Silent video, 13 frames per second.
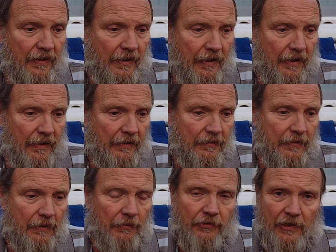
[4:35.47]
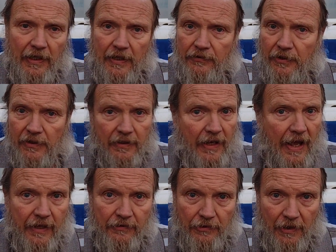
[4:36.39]
And it was easy to
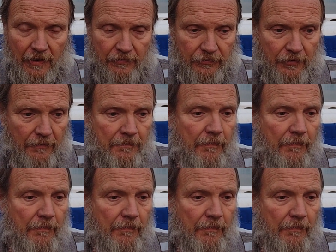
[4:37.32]
digest.